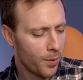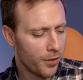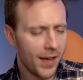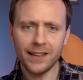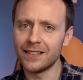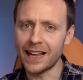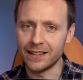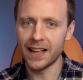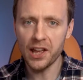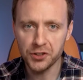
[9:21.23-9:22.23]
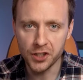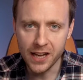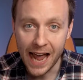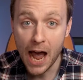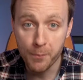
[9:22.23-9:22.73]
But then late last
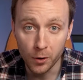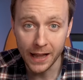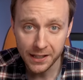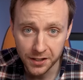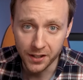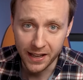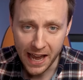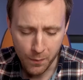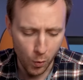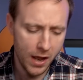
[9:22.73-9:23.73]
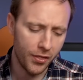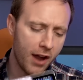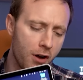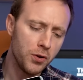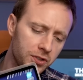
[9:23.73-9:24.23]
year, Apple entered the game with
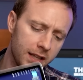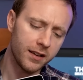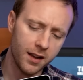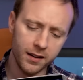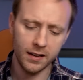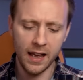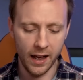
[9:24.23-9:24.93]
their own silicon.